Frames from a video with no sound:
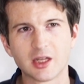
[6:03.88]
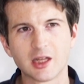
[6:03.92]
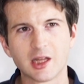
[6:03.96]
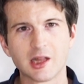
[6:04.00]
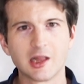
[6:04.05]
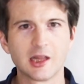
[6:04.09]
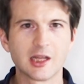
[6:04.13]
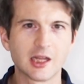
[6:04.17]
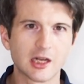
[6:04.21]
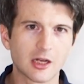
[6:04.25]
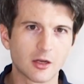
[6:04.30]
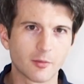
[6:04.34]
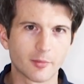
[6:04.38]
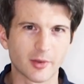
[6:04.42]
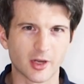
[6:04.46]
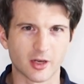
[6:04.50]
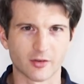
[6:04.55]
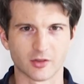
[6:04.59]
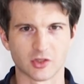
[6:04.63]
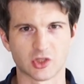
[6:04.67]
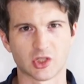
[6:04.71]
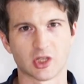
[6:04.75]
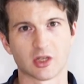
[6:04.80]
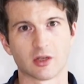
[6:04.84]
a little bit of
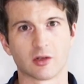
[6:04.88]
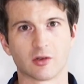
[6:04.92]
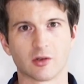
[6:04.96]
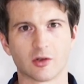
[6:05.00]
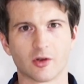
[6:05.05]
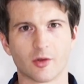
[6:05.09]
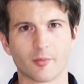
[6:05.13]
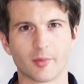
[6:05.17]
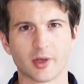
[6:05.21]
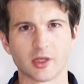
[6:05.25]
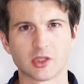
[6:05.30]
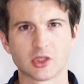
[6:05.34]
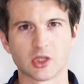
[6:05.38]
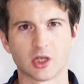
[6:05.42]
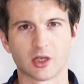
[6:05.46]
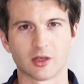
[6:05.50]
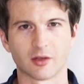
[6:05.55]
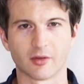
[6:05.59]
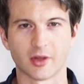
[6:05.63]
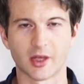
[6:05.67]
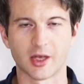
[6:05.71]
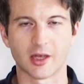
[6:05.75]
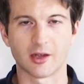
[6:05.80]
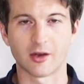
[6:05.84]
a tingle on my
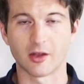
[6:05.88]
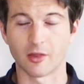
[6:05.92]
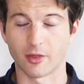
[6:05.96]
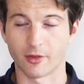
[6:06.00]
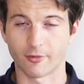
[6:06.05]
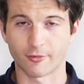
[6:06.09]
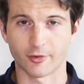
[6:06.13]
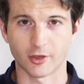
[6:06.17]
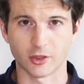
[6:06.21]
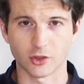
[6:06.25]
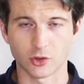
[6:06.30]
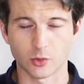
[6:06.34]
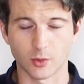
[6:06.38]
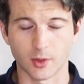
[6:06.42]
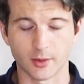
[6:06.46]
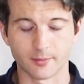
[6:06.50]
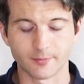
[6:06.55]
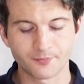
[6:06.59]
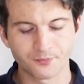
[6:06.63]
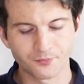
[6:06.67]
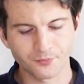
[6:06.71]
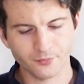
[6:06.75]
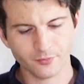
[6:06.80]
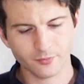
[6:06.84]
tongue there in the French one.
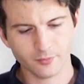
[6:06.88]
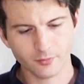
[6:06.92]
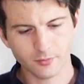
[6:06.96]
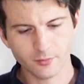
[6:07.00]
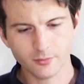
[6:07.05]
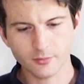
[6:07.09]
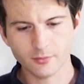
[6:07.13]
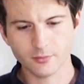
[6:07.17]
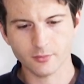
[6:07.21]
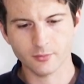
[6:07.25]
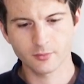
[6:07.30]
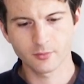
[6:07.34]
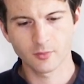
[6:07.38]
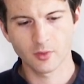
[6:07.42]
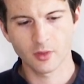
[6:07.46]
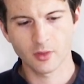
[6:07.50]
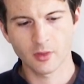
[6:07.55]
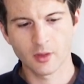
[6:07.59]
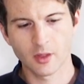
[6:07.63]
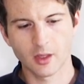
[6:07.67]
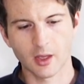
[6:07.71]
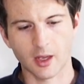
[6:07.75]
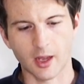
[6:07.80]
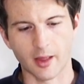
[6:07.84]

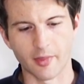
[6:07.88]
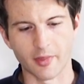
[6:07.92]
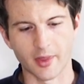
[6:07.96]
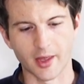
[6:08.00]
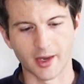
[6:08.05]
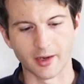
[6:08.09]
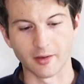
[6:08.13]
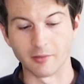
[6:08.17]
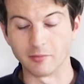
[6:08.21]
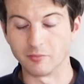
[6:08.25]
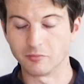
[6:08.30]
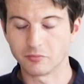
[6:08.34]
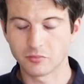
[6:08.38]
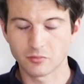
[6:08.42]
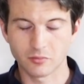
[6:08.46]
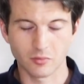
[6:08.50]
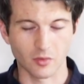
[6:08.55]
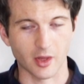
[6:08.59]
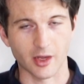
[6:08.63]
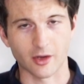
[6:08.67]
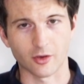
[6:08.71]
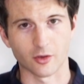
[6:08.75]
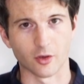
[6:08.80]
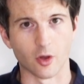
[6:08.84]
And then
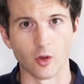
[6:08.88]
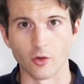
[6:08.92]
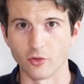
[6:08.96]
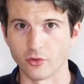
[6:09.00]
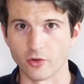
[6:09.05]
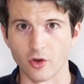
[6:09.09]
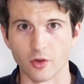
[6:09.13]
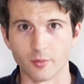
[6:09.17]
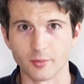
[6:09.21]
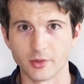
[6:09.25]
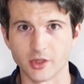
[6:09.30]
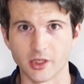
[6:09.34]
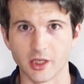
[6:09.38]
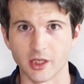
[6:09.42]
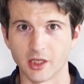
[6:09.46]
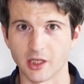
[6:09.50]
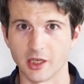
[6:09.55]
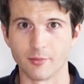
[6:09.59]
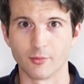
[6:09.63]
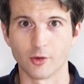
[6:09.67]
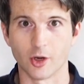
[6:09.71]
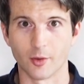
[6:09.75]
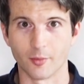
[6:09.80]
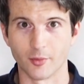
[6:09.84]
the alcohol's not
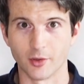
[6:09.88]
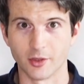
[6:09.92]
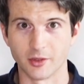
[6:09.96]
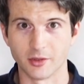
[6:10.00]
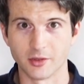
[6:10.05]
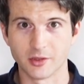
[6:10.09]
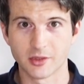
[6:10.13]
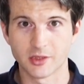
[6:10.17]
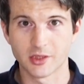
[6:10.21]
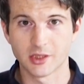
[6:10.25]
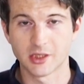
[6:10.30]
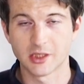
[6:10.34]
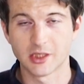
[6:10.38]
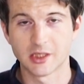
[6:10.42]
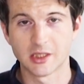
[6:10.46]
particularly prominent.